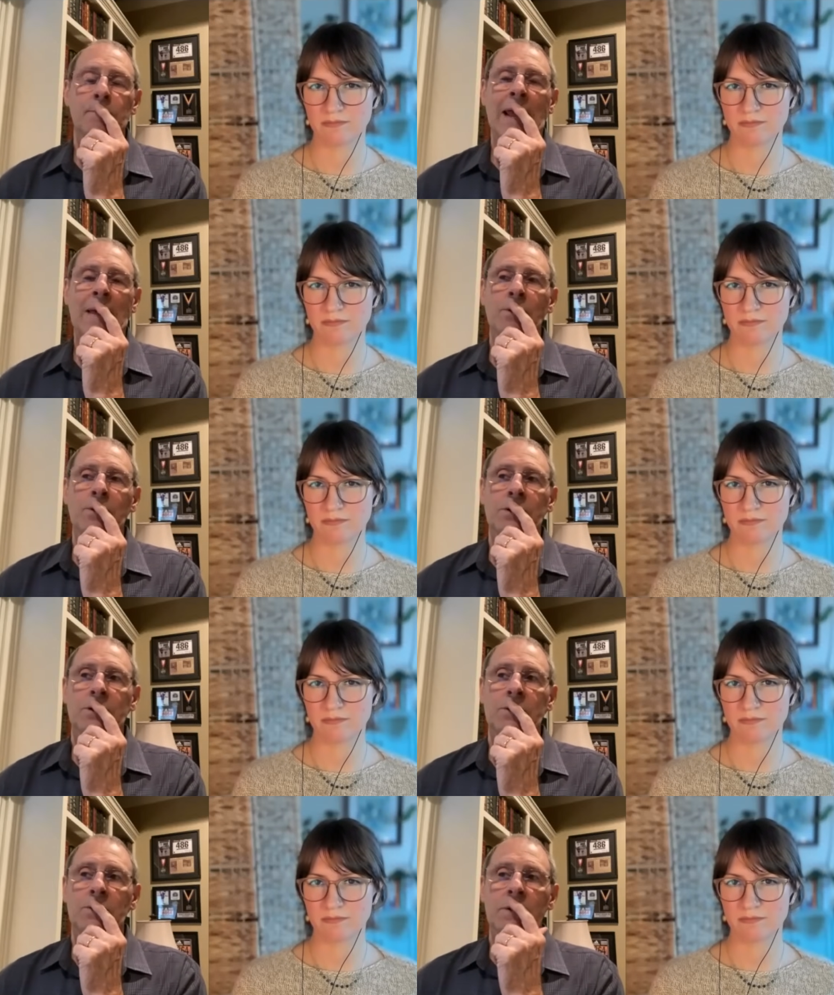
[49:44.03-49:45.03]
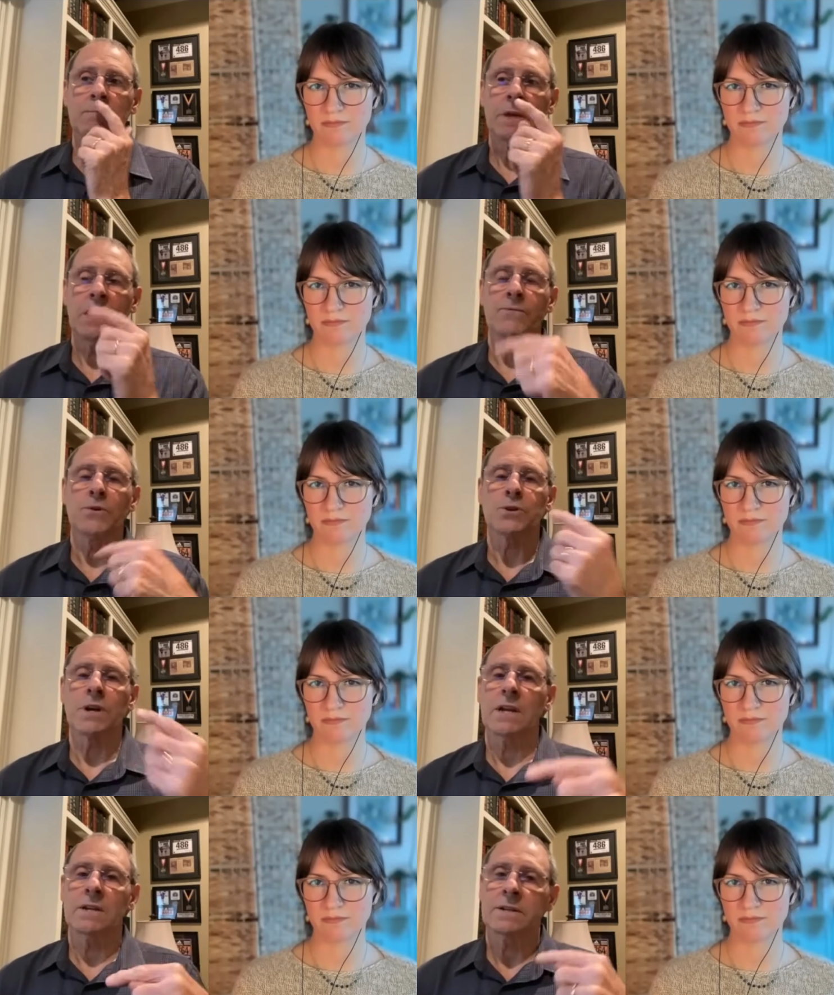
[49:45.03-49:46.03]
Speaker 1: been able to
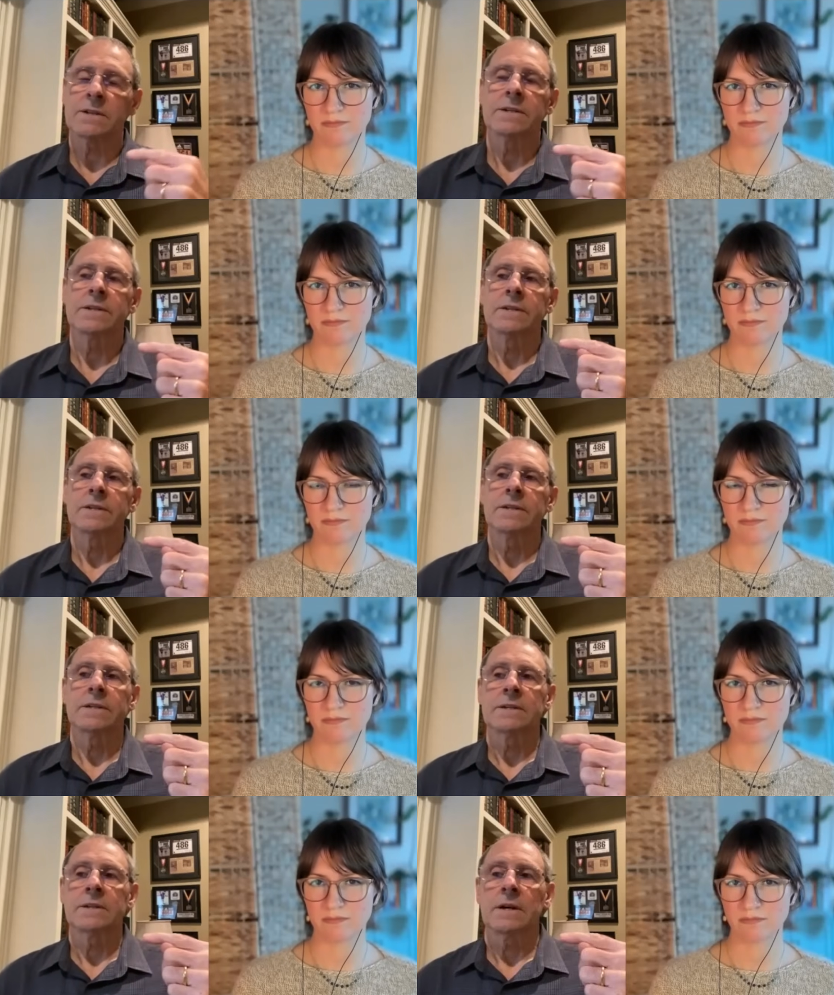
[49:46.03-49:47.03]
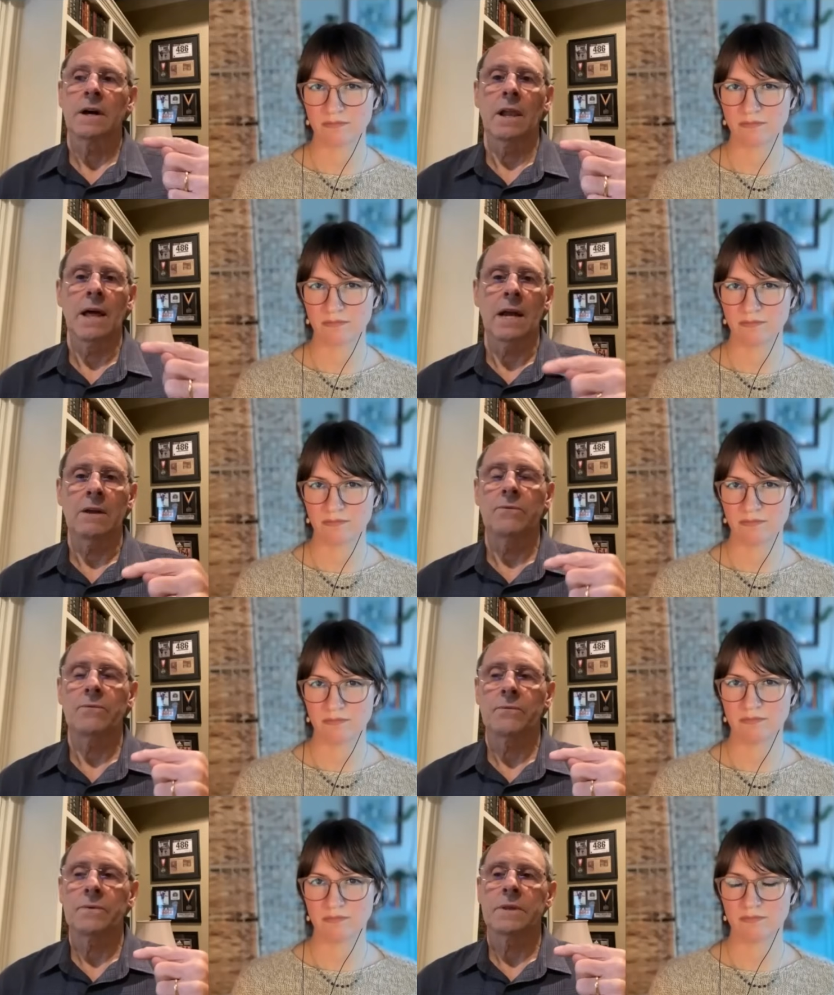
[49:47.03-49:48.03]
infiltrate a lot of
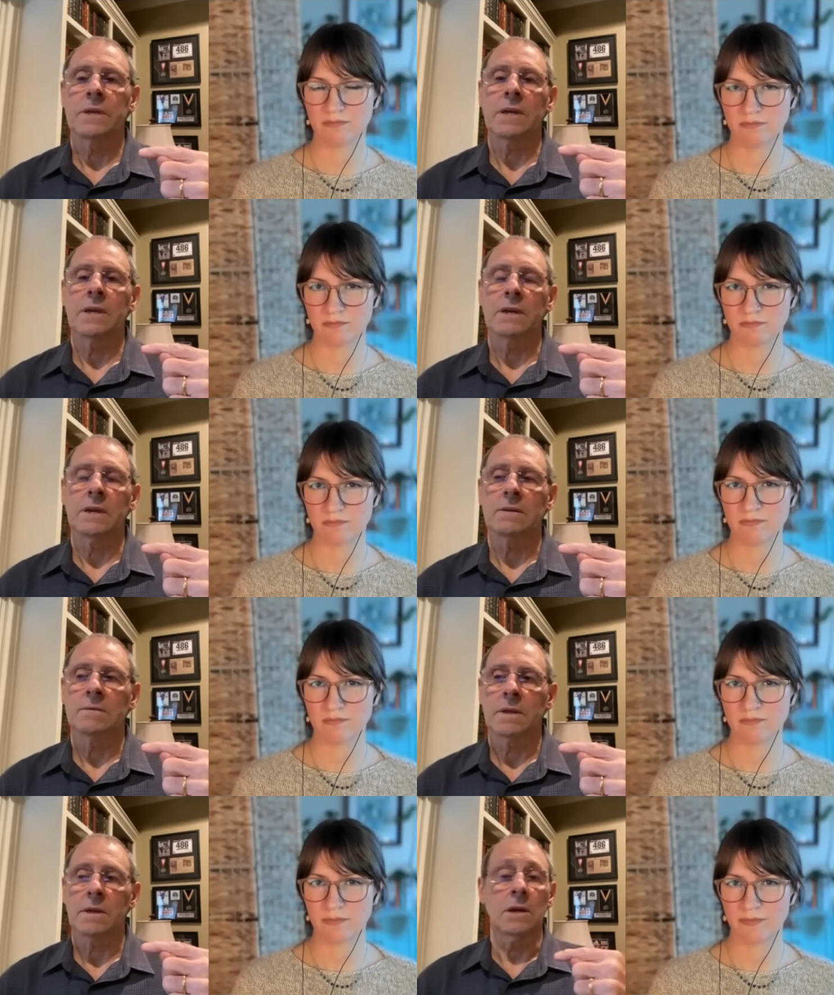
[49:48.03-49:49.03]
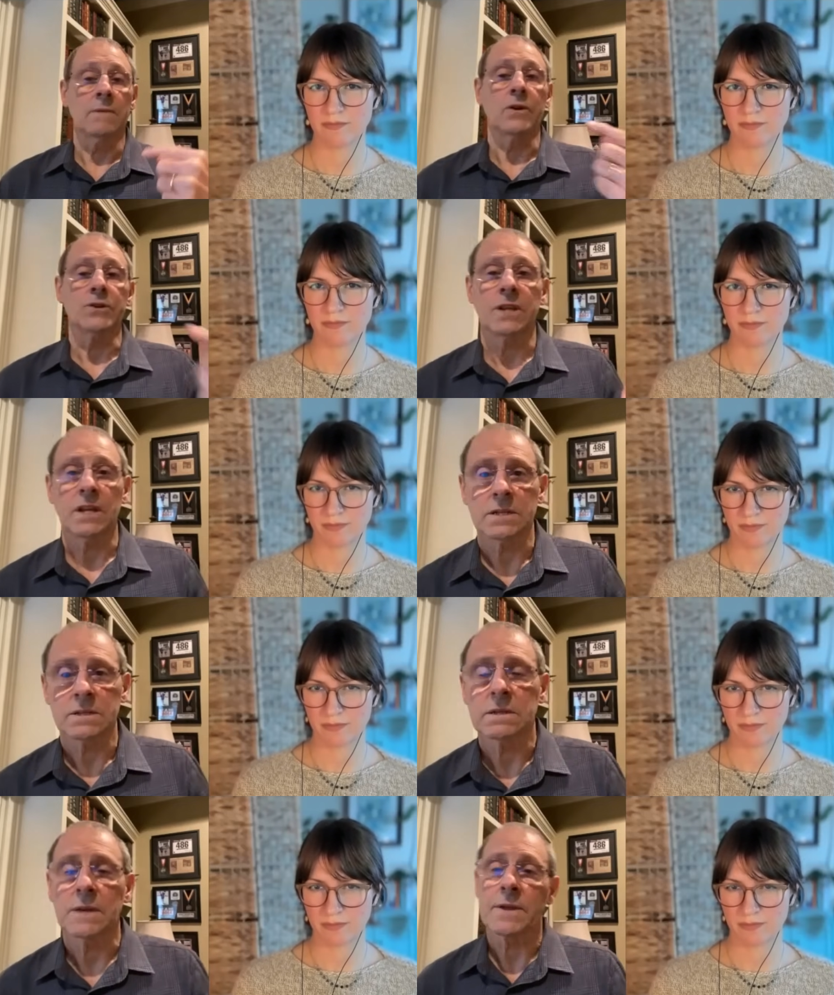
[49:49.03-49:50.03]
the the universities.
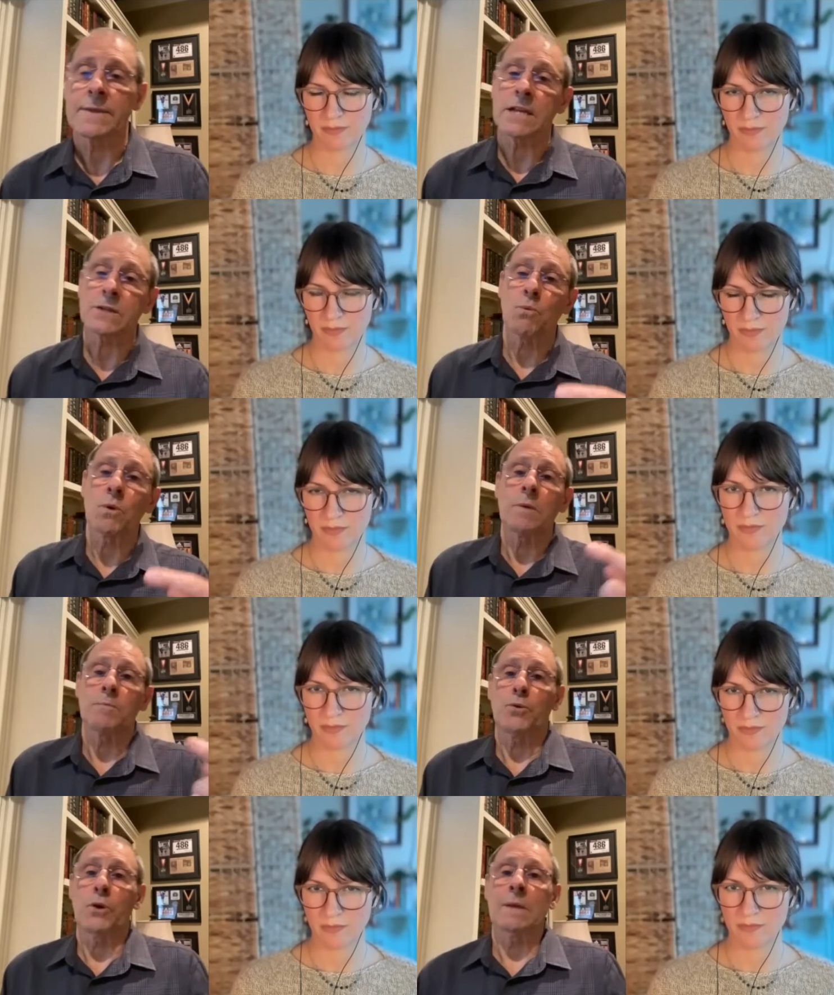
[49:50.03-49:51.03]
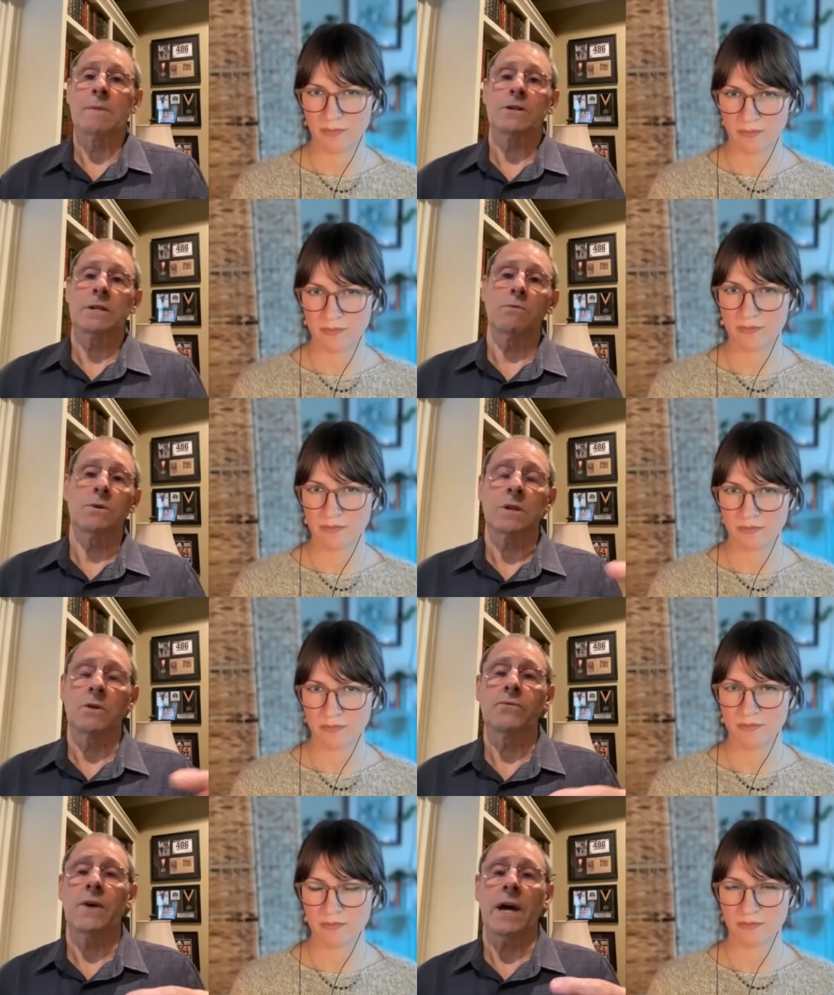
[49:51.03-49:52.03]
I think that's where pretty much it was
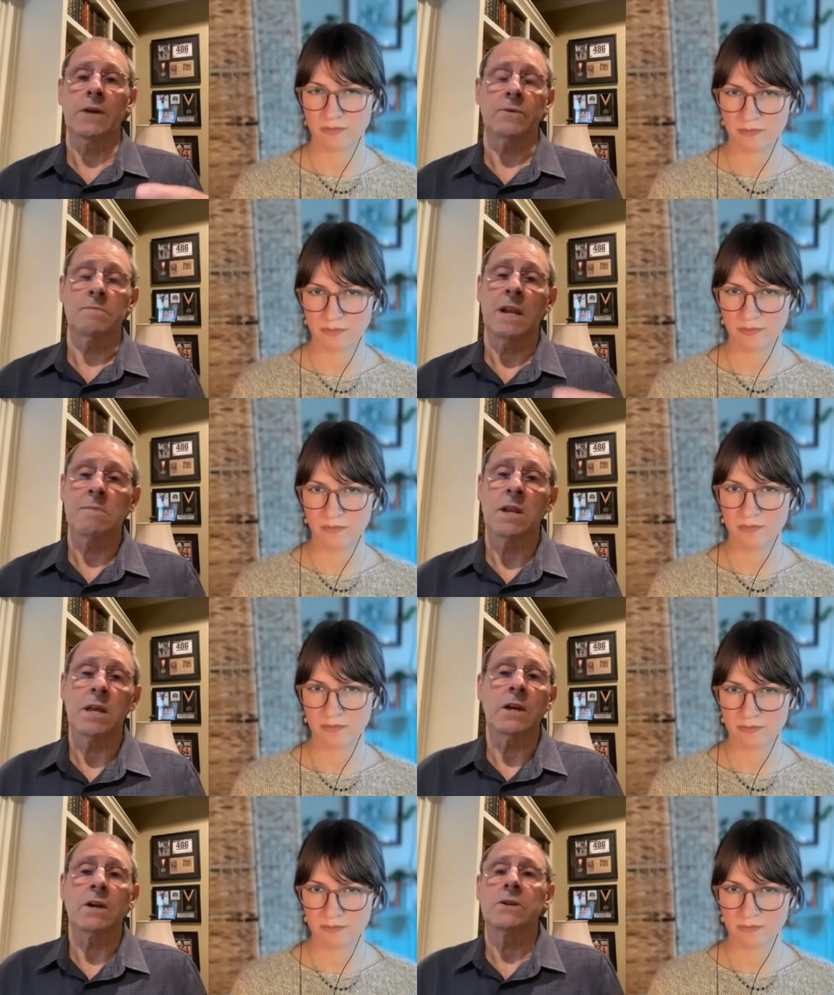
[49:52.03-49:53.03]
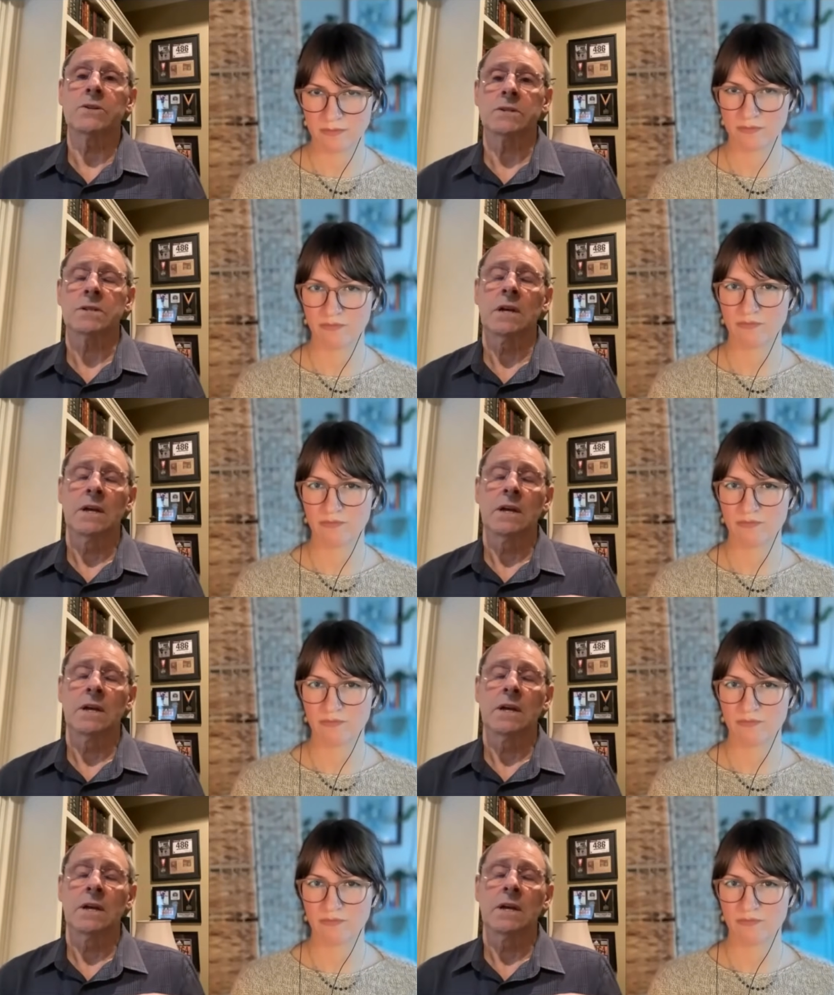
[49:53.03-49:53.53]
confined for many many years.